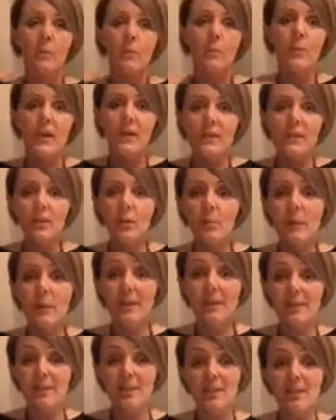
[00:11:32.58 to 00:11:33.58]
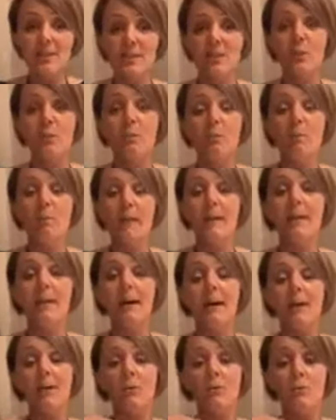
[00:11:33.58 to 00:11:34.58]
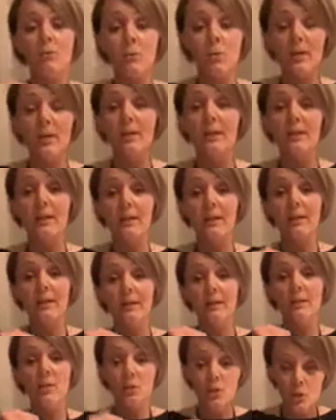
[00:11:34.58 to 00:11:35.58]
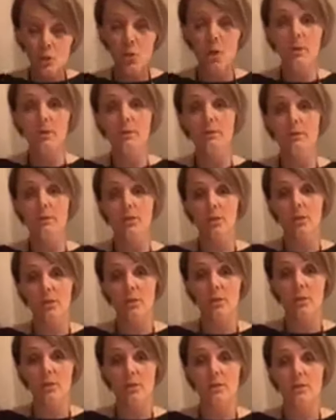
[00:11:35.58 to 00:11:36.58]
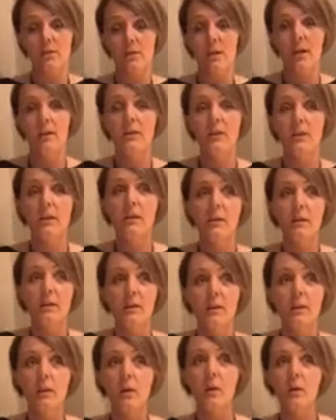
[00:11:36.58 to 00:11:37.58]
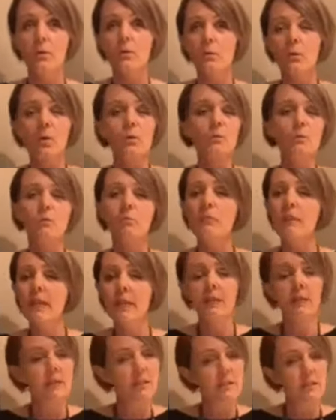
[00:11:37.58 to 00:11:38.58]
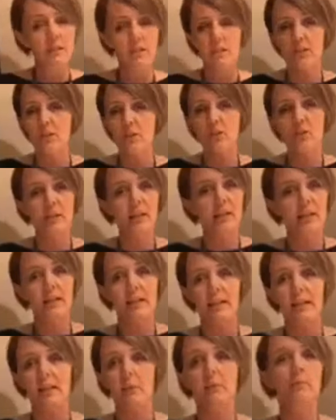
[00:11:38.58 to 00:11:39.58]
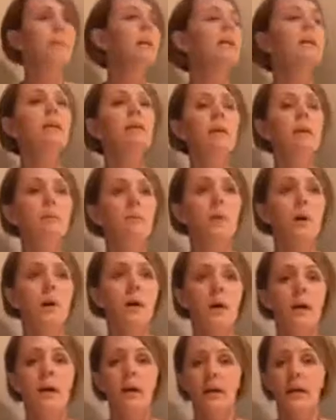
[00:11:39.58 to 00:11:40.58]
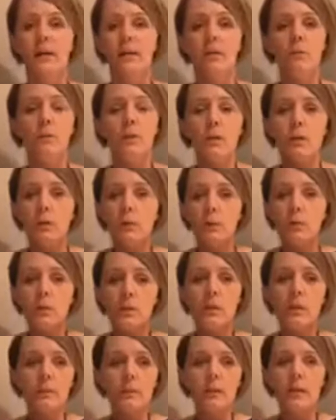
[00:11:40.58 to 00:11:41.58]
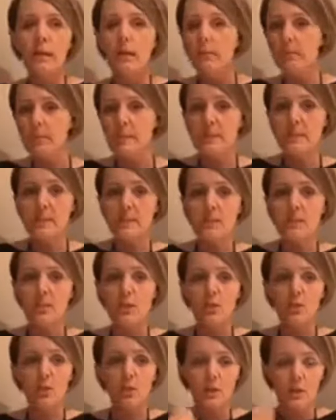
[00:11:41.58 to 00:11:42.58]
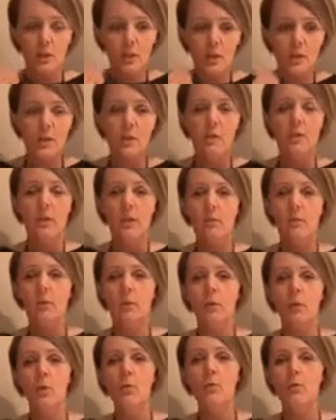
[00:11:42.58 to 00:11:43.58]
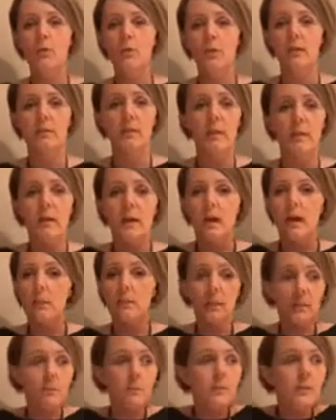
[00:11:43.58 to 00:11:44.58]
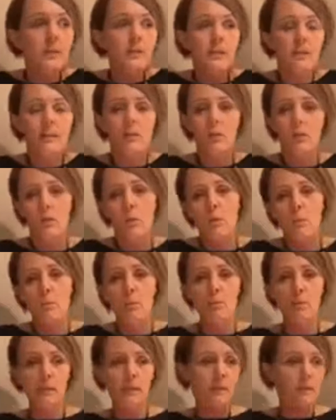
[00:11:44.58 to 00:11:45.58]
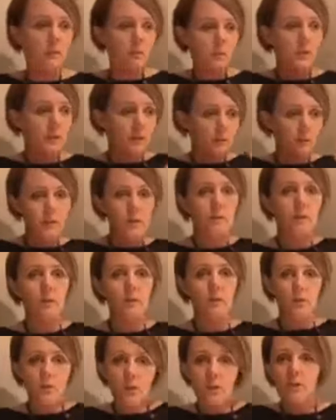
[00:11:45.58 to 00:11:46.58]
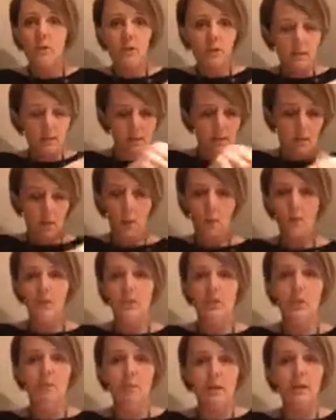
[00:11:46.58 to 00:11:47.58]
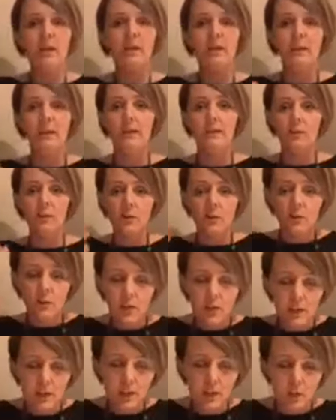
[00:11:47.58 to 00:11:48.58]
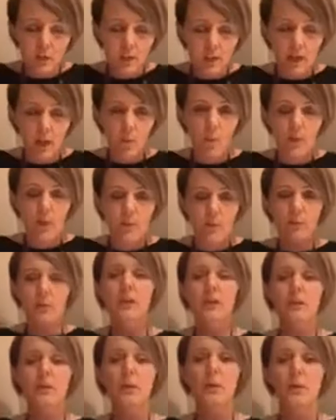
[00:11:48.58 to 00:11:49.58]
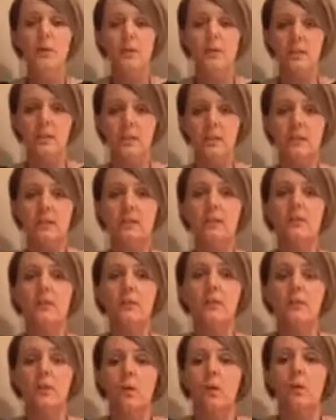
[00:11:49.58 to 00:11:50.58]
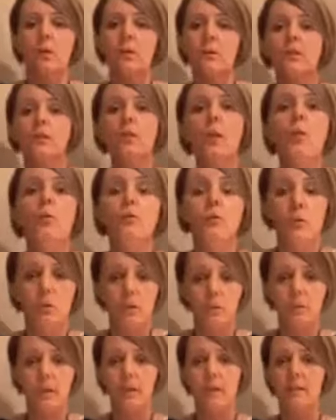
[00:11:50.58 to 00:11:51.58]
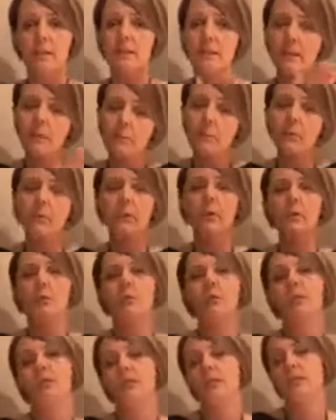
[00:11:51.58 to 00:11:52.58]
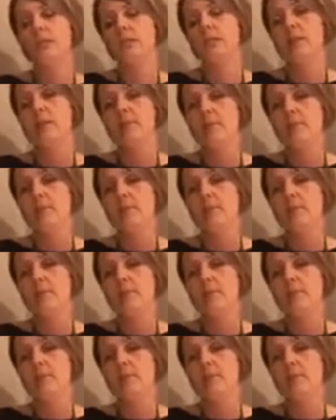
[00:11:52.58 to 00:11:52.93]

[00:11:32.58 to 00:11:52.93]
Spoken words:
When you make a decision, make a really strong decision. I think, don't make these decisions lightly. Make them, and when you really make a business decision and you say, okay, I'm going to go for it. I mean, we did it so big that we were cheering and, with champagne and just really like, okay, now we are really doing this, and this is, there is no turning back. It's like burning your bridges.